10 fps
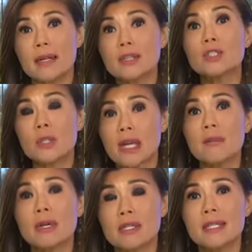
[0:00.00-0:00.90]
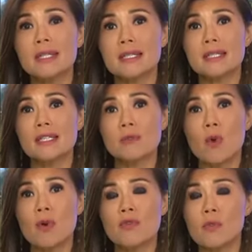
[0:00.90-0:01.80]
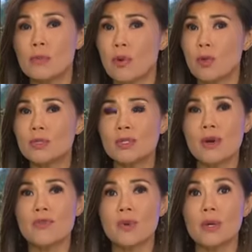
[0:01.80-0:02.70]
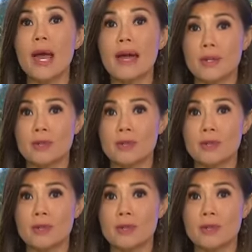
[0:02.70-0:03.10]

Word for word: Our Julani Martinez has more from the pro surfer and her